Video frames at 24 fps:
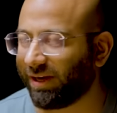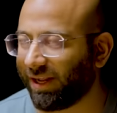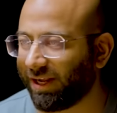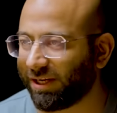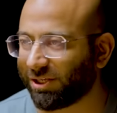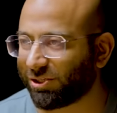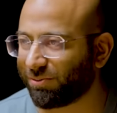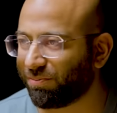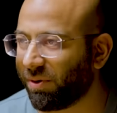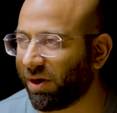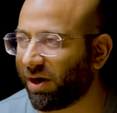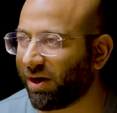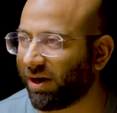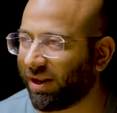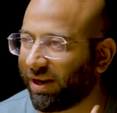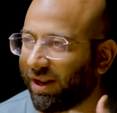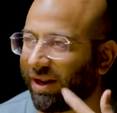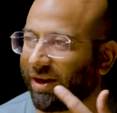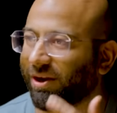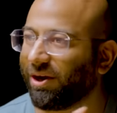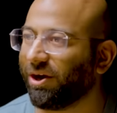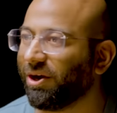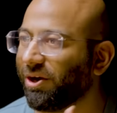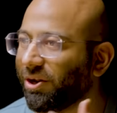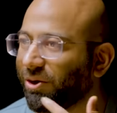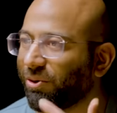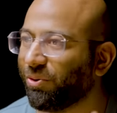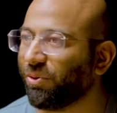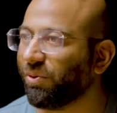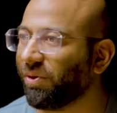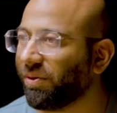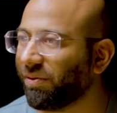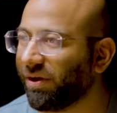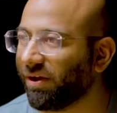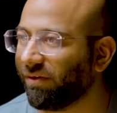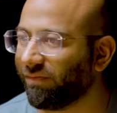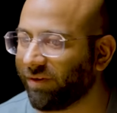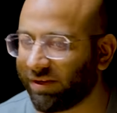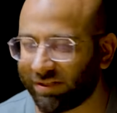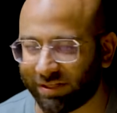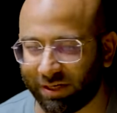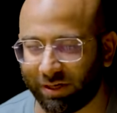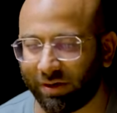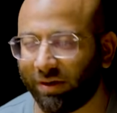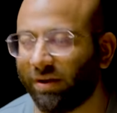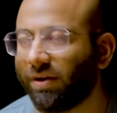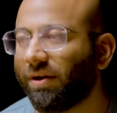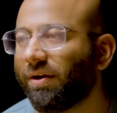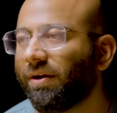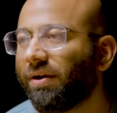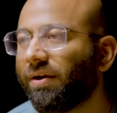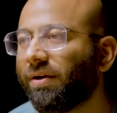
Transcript: taste blood and I'll continue to invest in.